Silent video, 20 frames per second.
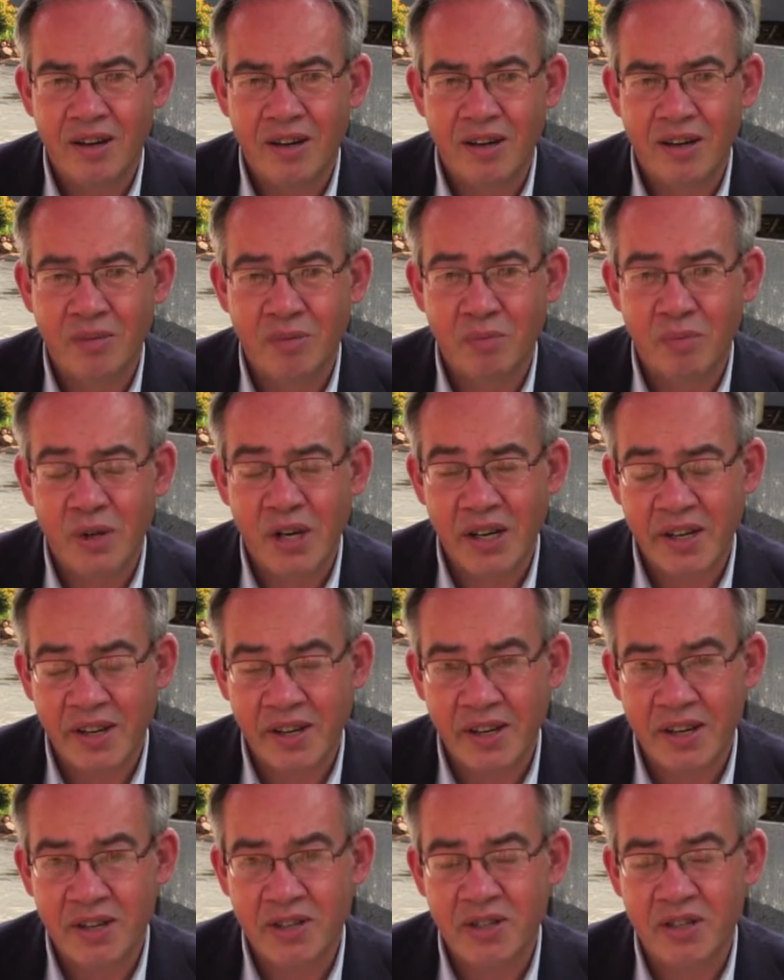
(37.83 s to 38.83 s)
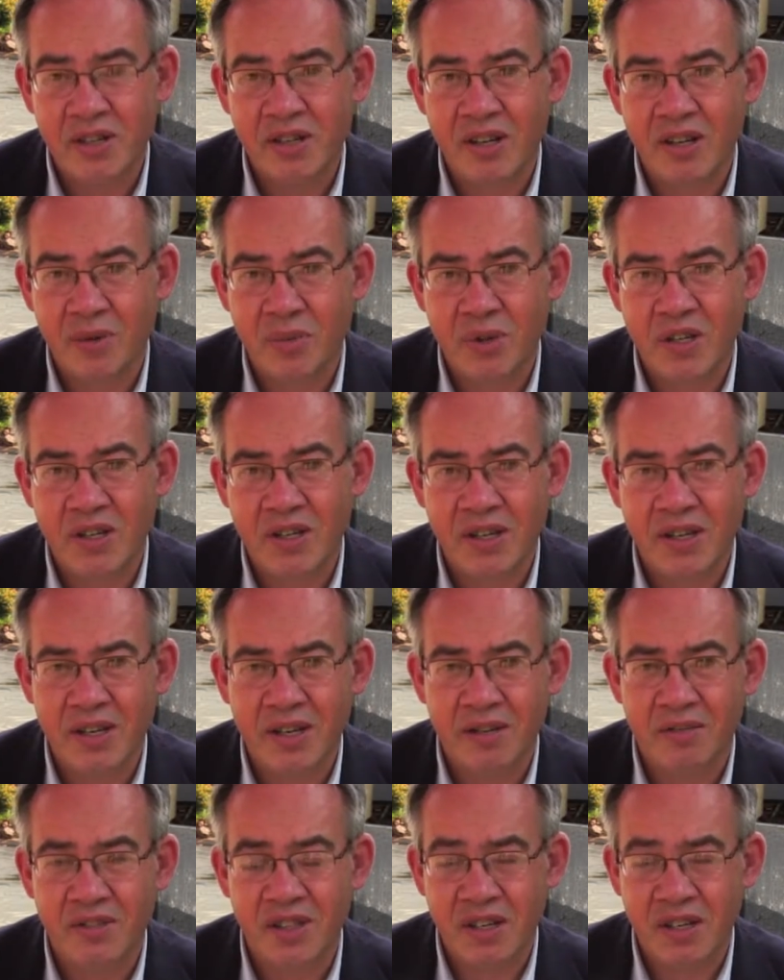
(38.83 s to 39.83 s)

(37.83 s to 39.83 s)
migration, I would say,